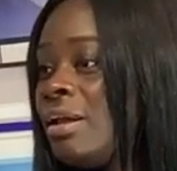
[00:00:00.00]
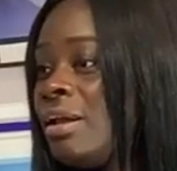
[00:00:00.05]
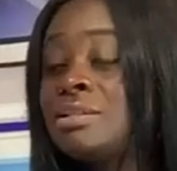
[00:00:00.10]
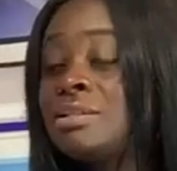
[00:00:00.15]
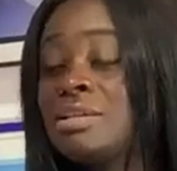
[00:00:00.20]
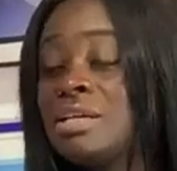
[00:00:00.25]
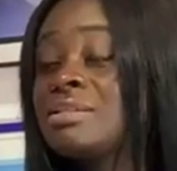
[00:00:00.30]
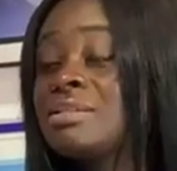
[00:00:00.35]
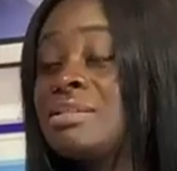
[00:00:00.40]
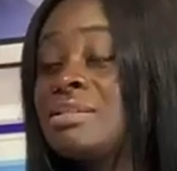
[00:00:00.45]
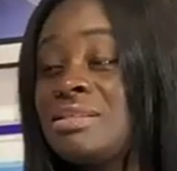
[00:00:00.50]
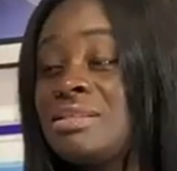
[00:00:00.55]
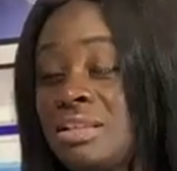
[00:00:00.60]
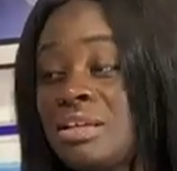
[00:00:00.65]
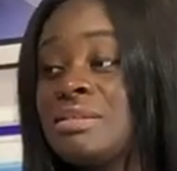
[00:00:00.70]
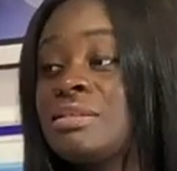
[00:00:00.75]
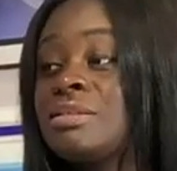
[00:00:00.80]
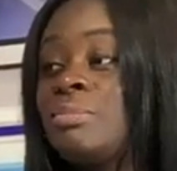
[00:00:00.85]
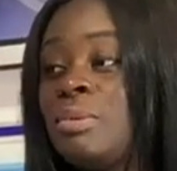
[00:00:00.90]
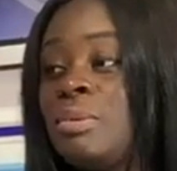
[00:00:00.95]
It does
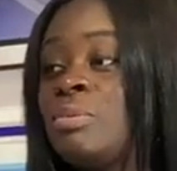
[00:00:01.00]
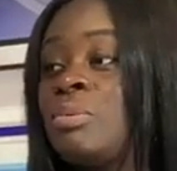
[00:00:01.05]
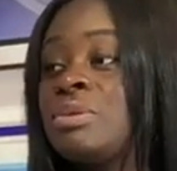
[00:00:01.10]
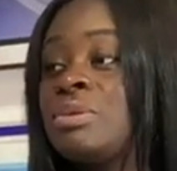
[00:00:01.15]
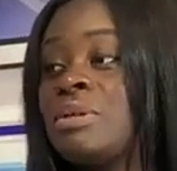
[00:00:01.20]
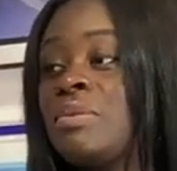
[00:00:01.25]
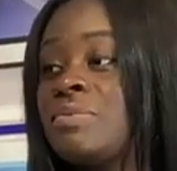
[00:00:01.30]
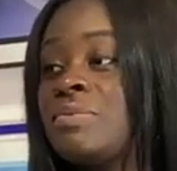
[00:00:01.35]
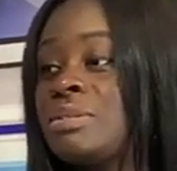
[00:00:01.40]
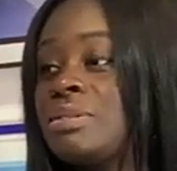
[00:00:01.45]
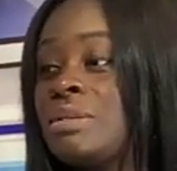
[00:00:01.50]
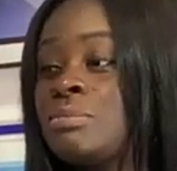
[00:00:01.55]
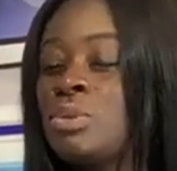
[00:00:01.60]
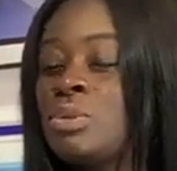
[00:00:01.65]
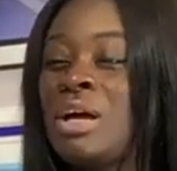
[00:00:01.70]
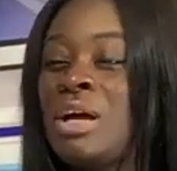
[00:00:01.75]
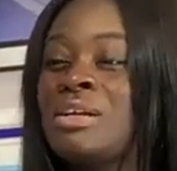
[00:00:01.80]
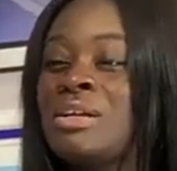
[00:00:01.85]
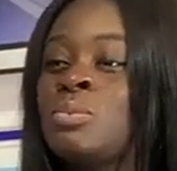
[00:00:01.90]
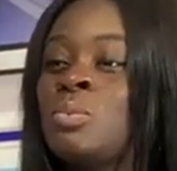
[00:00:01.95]
things to people's
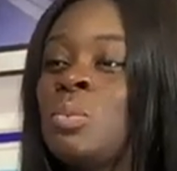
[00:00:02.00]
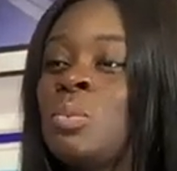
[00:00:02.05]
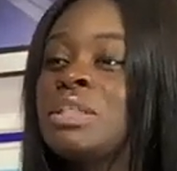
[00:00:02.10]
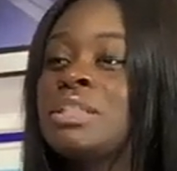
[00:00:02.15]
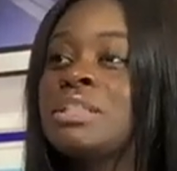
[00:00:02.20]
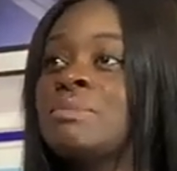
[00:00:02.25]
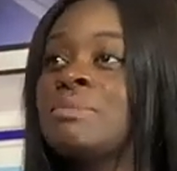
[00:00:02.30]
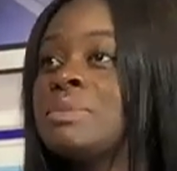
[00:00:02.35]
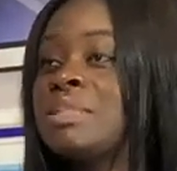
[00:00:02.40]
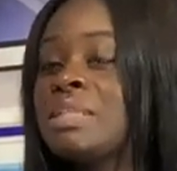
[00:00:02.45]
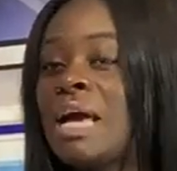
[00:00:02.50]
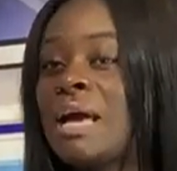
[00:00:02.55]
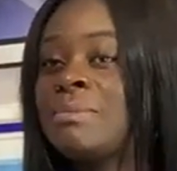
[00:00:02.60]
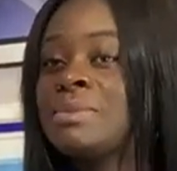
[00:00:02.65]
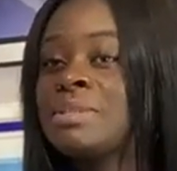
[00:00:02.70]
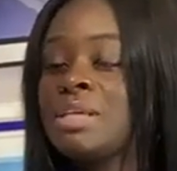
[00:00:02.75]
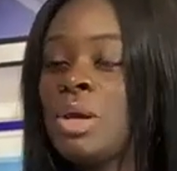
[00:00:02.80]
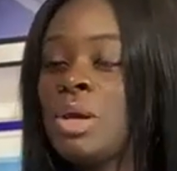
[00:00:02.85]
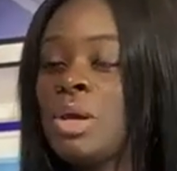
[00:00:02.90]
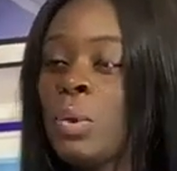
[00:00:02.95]
self-esteem. So I wish
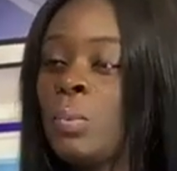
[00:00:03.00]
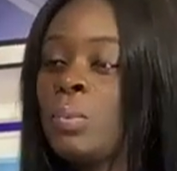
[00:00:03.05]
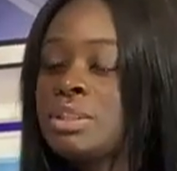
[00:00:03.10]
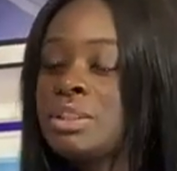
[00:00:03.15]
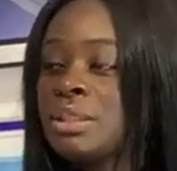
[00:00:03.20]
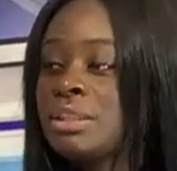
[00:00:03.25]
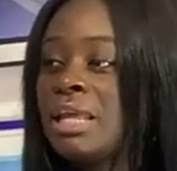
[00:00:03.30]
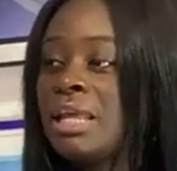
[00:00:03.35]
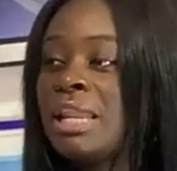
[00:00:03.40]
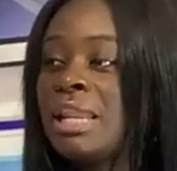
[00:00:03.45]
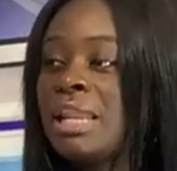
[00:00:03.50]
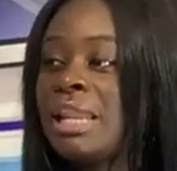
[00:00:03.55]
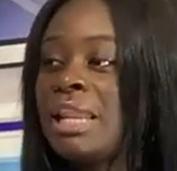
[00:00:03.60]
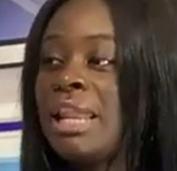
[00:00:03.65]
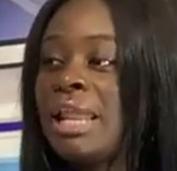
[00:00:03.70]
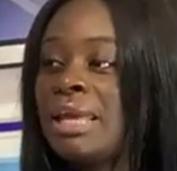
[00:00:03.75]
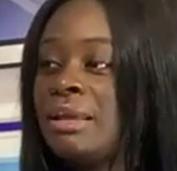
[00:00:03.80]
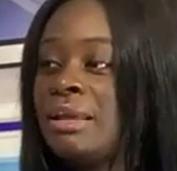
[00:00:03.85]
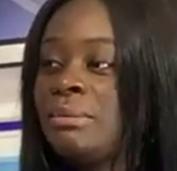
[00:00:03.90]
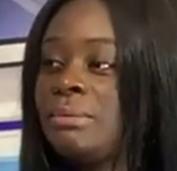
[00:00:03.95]
sometimes we took that
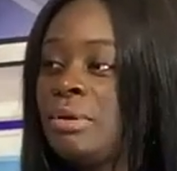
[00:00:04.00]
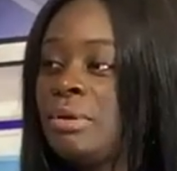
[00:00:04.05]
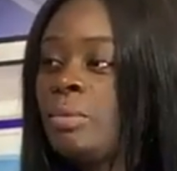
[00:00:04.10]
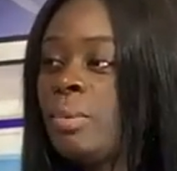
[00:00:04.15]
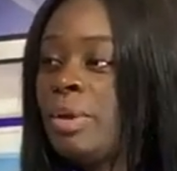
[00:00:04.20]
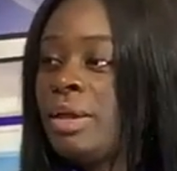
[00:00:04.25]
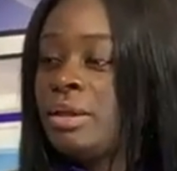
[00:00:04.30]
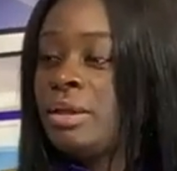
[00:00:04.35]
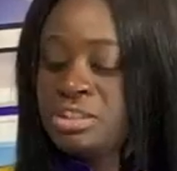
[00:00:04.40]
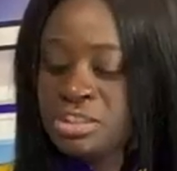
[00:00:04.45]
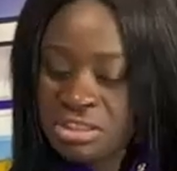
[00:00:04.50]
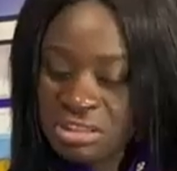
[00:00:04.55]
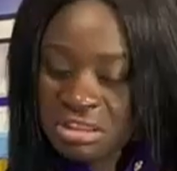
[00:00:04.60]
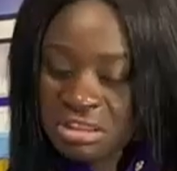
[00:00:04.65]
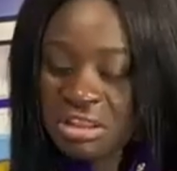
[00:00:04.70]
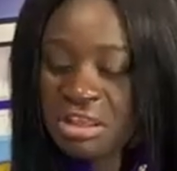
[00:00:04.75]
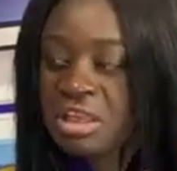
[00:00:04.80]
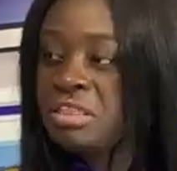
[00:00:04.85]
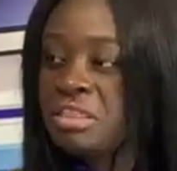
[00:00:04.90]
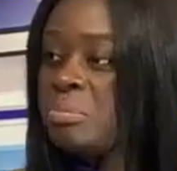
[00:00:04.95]
like away.
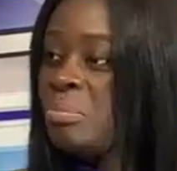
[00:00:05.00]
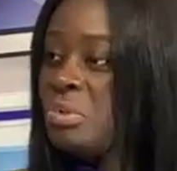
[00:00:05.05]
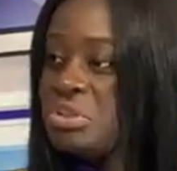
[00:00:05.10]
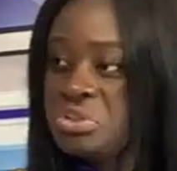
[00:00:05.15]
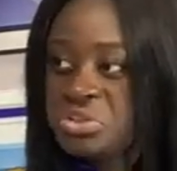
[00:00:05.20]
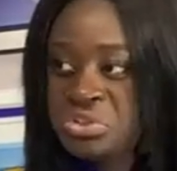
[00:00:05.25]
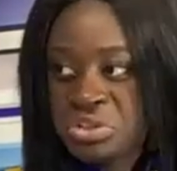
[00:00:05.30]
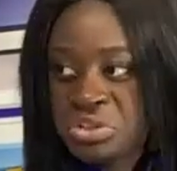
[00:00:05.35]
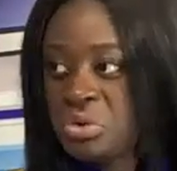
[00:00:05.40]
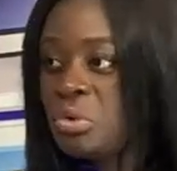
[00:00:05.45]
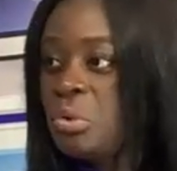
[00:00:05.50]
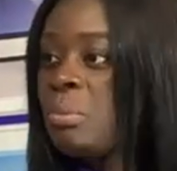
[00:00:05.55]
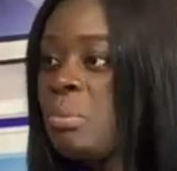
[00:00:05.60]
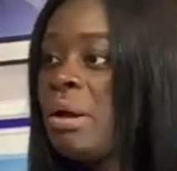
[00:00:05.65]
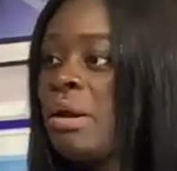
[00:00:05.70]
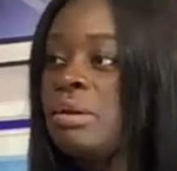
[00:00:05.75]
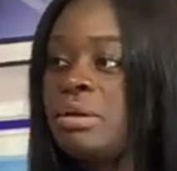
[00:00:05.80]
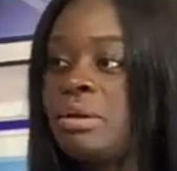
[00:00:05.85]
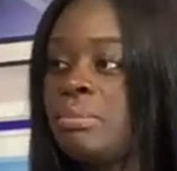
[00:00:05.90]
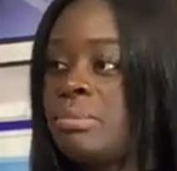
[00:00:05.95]
Just look at the pictures and go
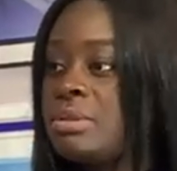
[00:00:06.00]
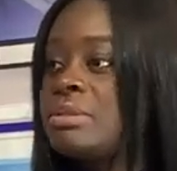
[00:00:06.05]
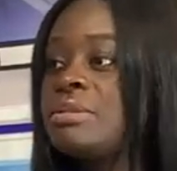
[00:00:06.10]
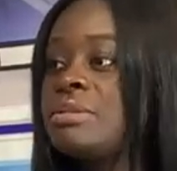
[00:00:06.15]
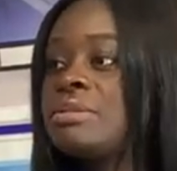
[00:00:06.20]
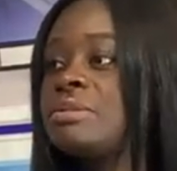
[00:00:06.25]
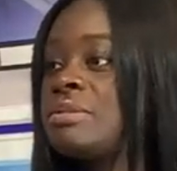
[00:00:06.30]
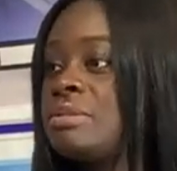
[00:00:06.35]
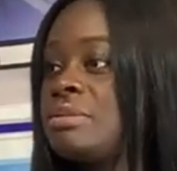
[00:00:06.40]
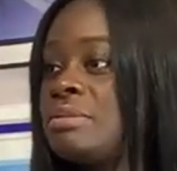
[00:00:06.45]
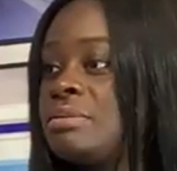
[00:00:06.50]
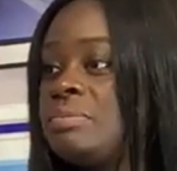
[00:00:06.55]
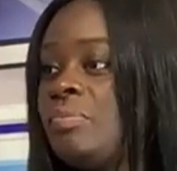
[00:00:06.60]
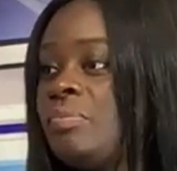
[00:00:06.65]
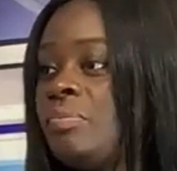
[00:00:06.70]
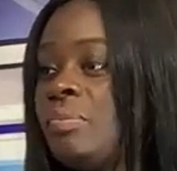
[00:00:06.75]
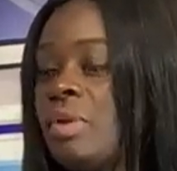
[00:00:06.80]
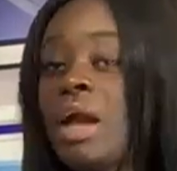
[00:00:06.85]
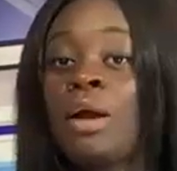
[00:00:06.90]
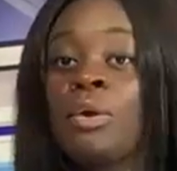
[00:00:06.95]
about your business.
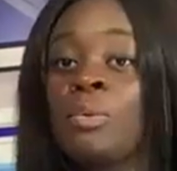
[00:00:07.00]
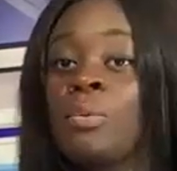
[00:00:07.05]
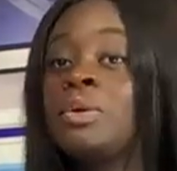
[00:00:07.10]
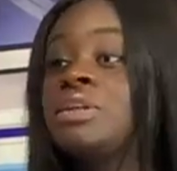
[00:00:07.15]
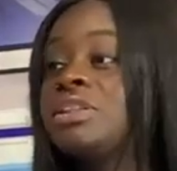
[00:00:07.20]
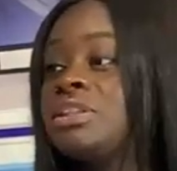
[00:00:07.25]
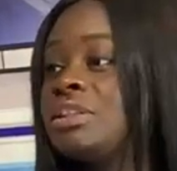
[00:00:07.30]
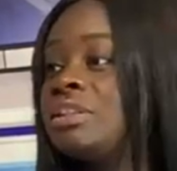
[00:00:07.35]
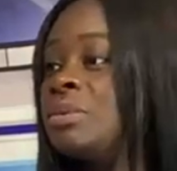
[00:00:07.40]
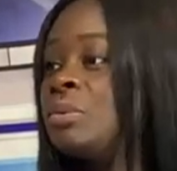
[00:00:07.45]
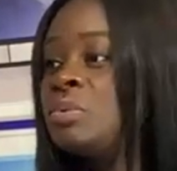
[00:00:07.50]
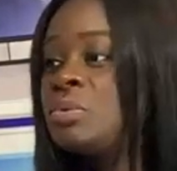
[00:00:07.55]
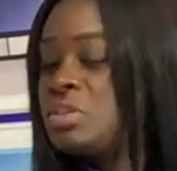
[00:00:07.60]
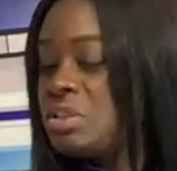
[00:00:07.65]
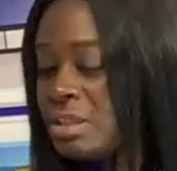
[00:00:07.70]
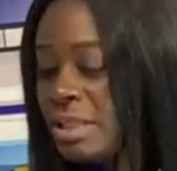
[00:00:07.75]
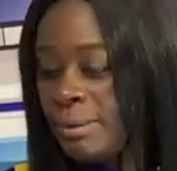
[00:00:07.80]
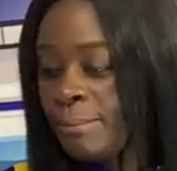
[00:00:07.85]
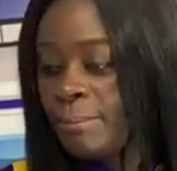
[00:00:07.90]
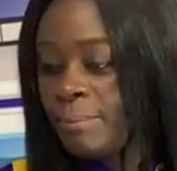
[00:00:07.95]
I wish
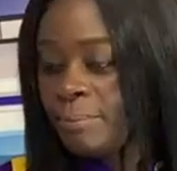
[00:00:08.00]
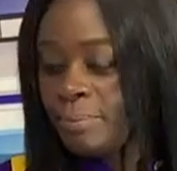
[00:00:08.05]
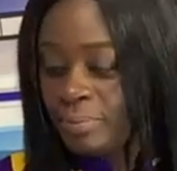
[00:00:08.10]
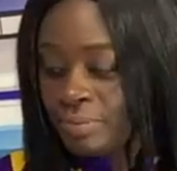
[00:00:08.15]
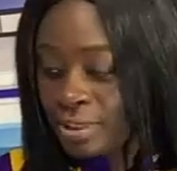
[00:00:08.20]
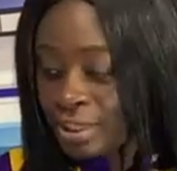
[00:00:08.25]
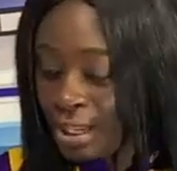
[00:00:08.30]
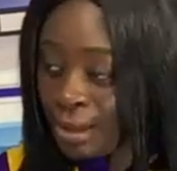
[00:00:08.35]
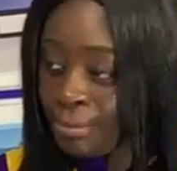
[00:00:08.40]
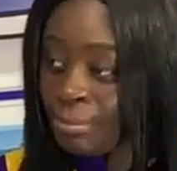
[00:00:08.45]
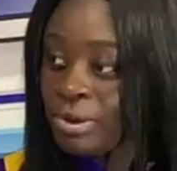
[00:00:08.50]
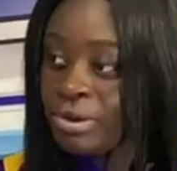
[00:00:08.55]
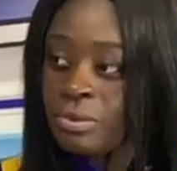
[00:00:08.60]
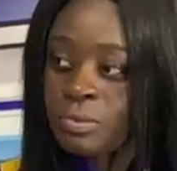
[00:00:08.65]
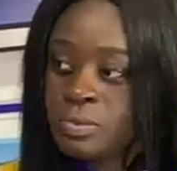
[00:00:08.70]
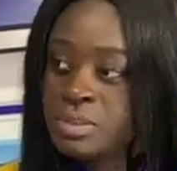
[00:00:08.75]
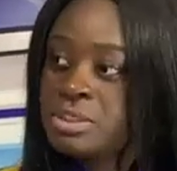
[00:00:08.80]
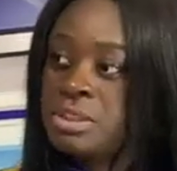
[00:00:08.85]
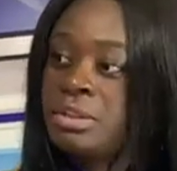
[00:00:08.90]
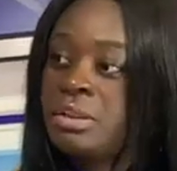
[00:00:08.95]
that like
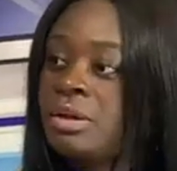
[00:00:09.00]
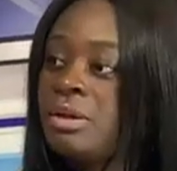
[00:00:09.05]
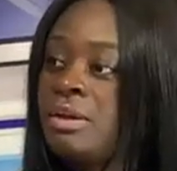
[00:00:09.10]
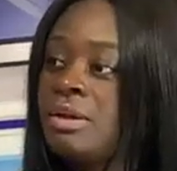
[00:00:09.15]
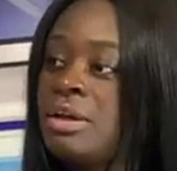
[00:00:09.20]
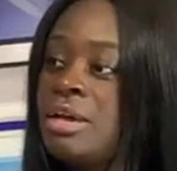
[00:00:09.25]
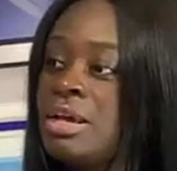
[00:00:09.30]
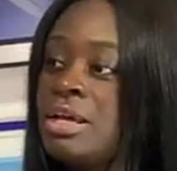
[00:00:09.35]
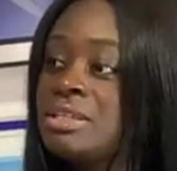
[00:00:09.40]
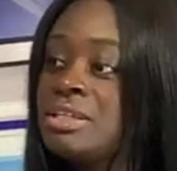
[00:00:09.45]
button wasn't there.